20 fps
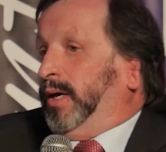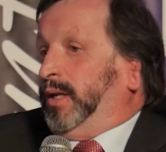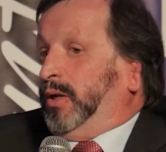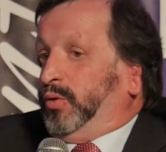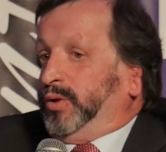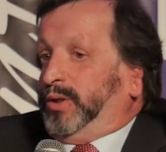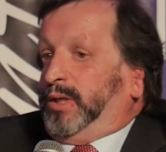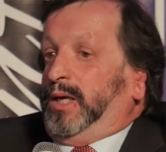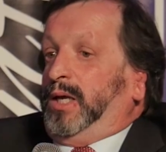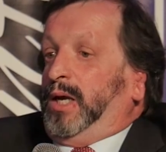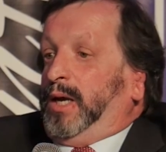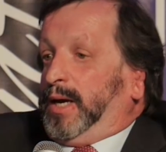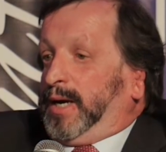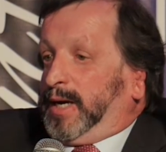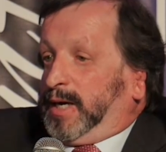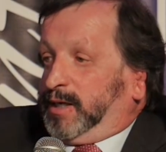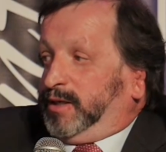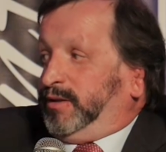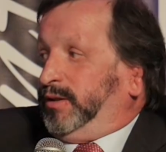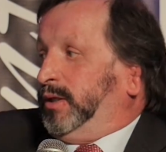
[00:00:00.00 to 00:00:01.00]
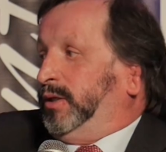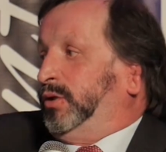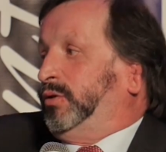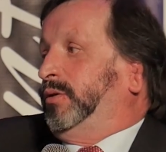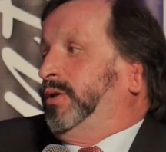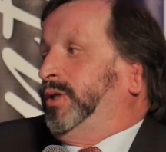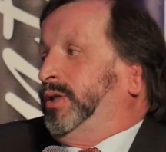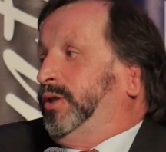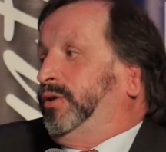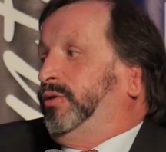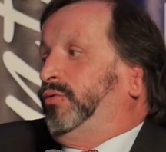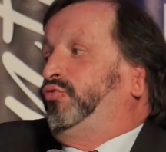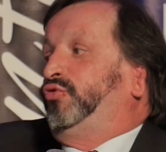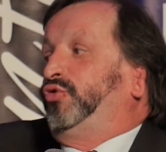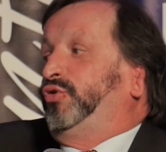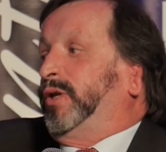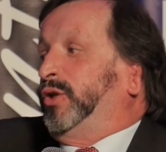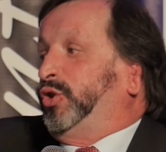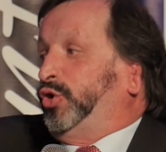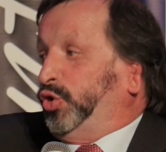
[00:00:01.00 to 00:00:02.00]
And I'll say, I think this is the
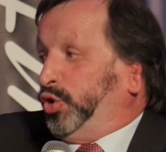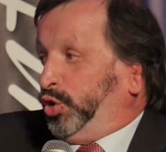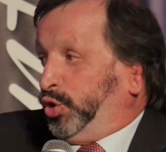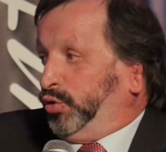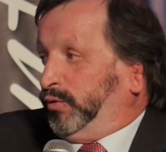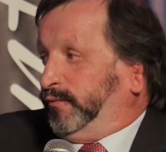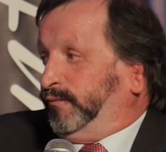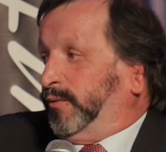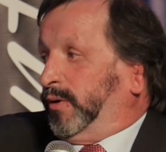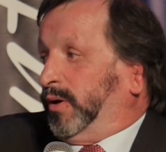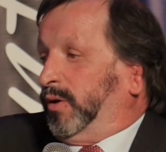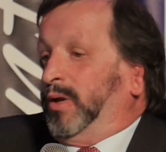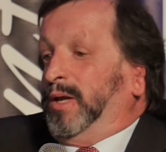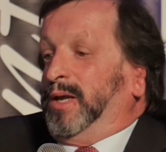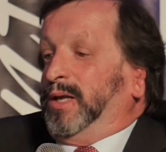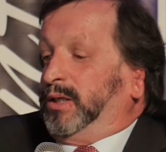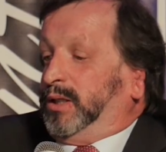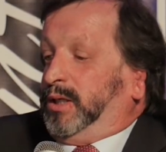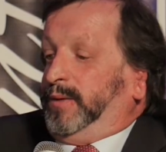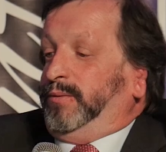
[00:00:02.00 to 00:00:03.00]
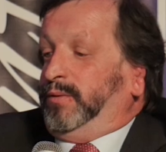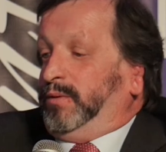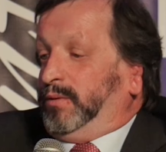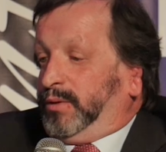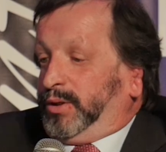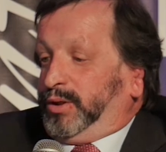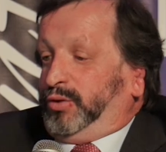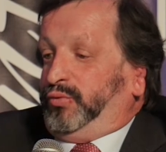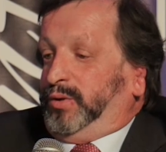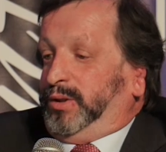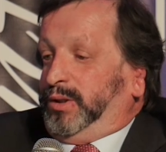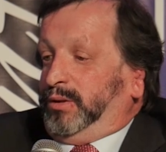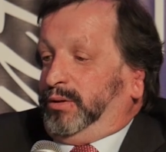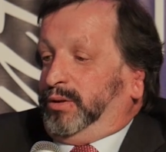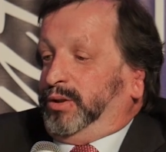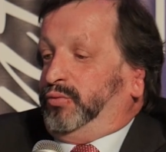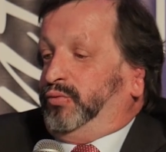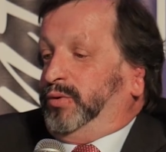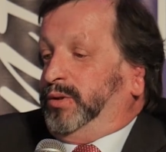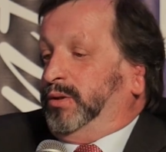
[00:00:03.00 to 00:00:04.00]
route that you should follow, given this reason,
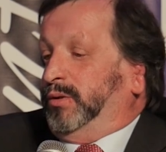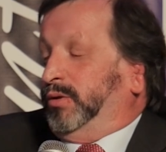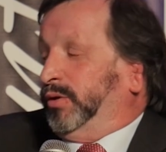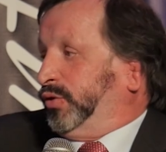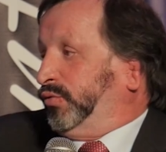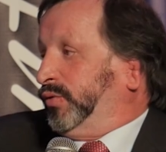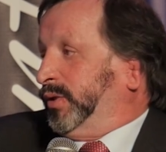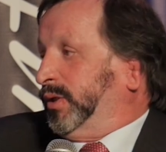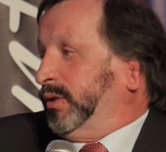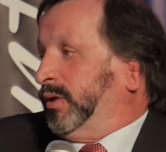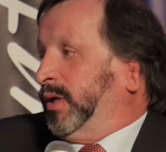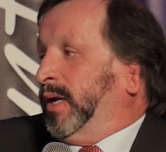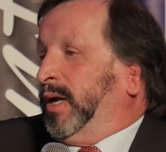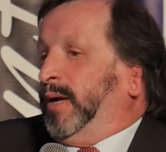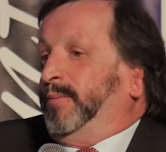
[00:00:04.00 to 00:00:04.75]
this reason, this reason.